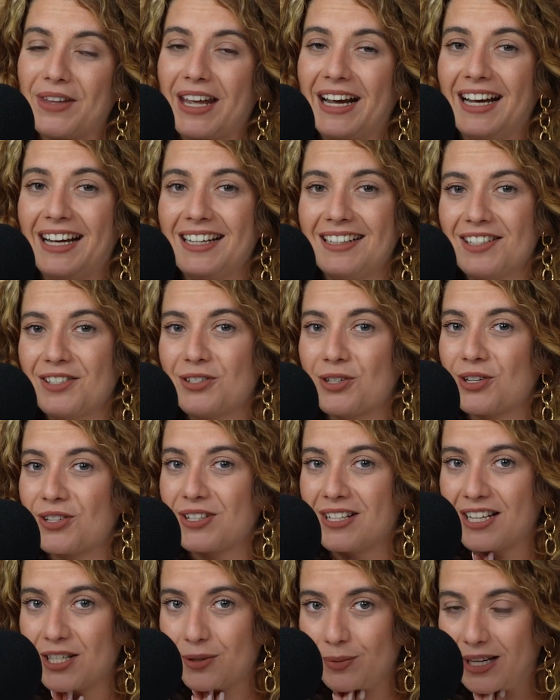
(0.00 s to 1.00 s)
I had this
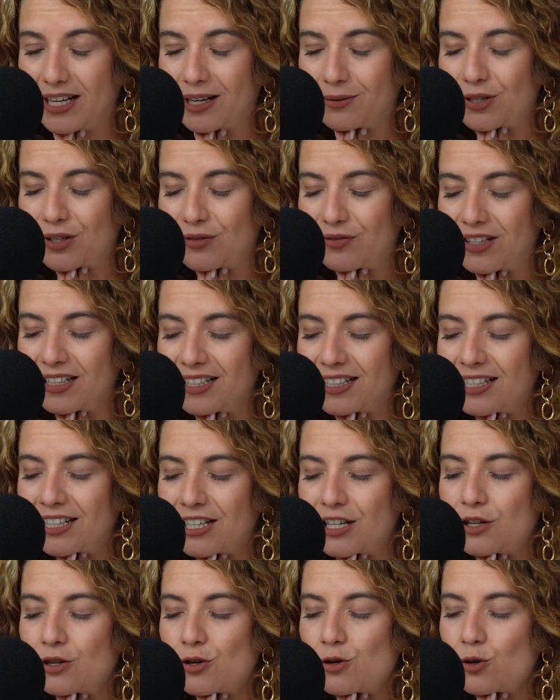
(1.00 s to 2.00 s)
just last week. I was feeling
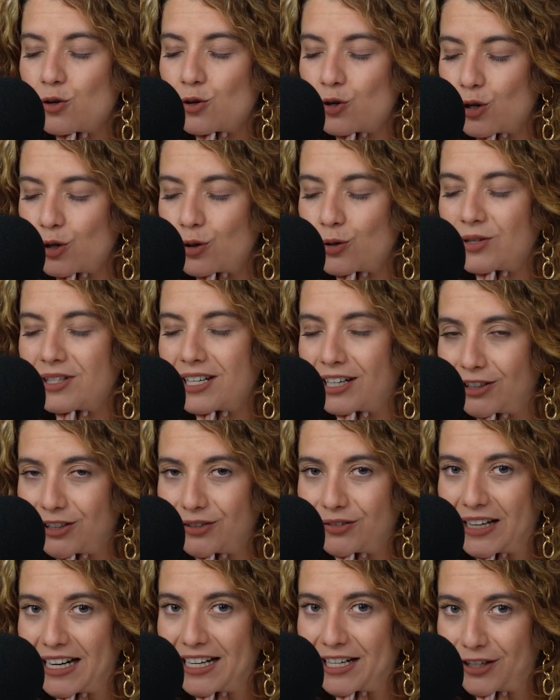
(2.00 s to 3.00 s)
so
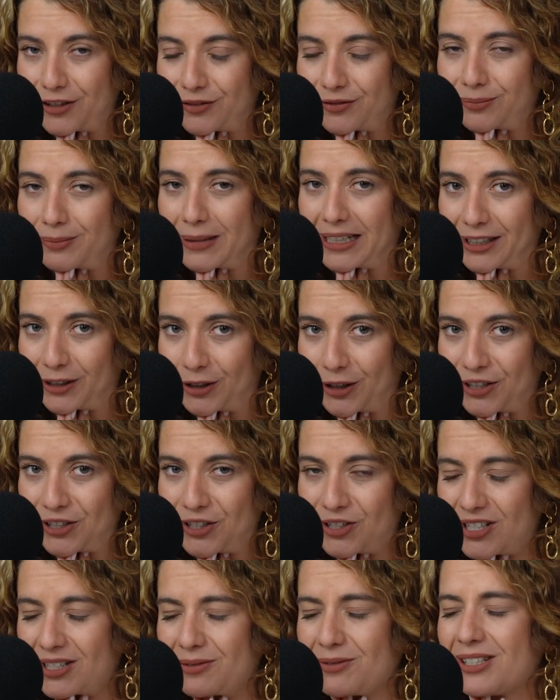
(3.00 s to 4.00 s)
terrified of my
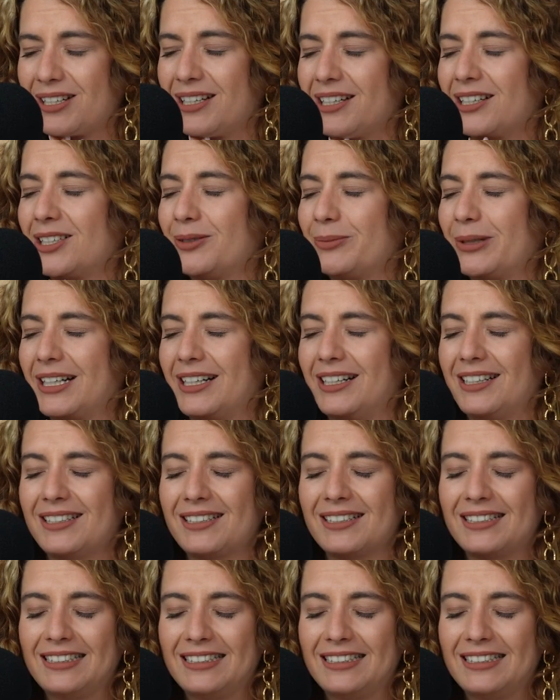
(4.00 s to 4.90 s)
launch, and I was like, oh my God,